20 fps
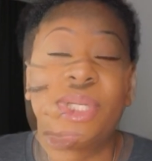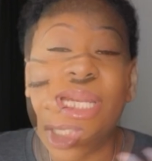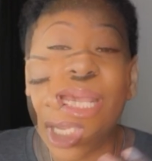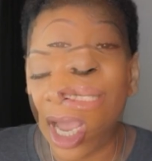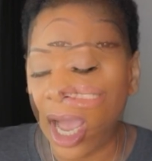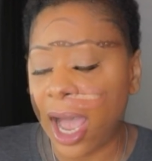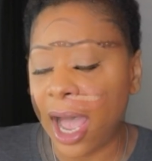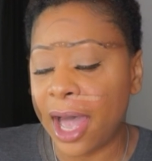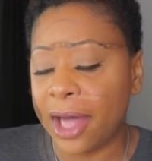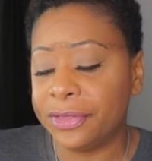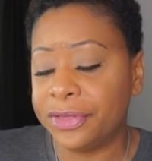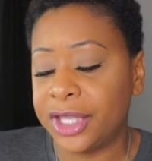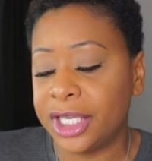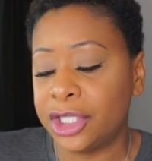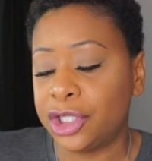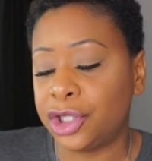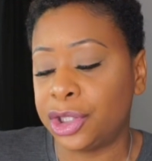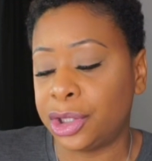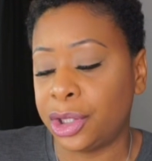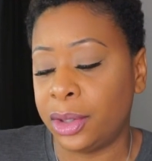And
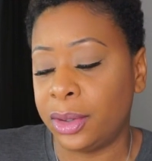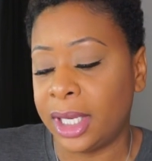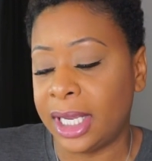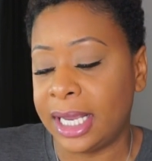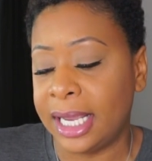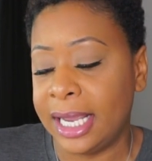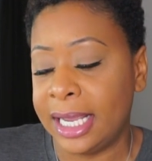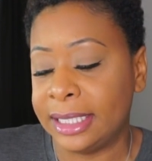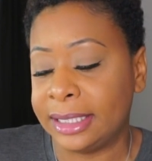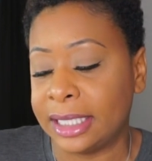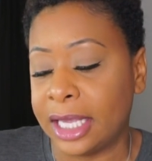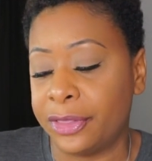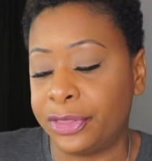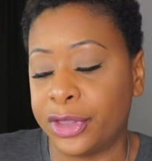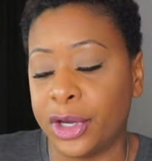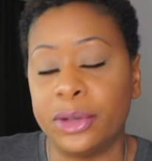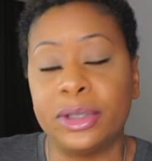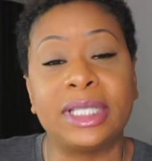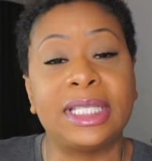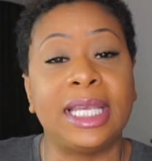this unit is a
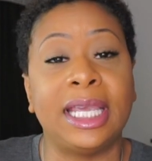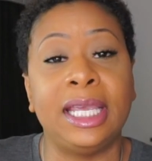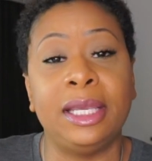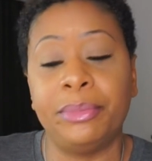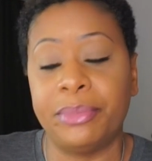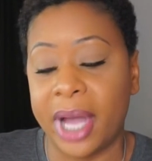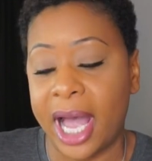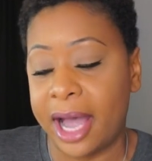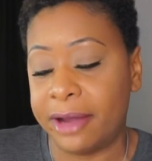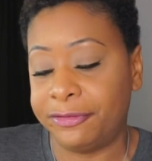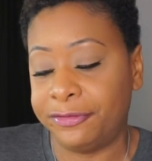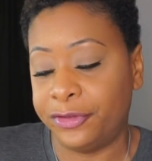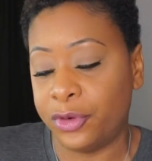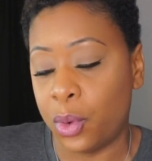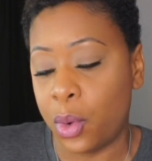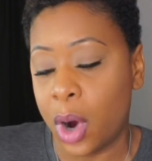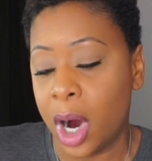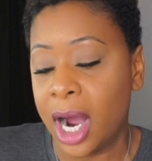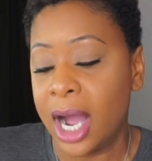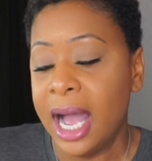
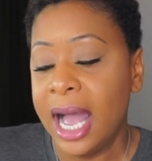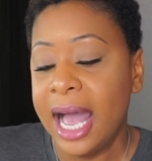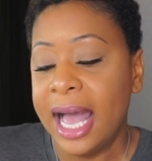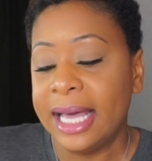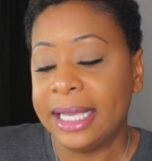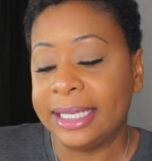13x4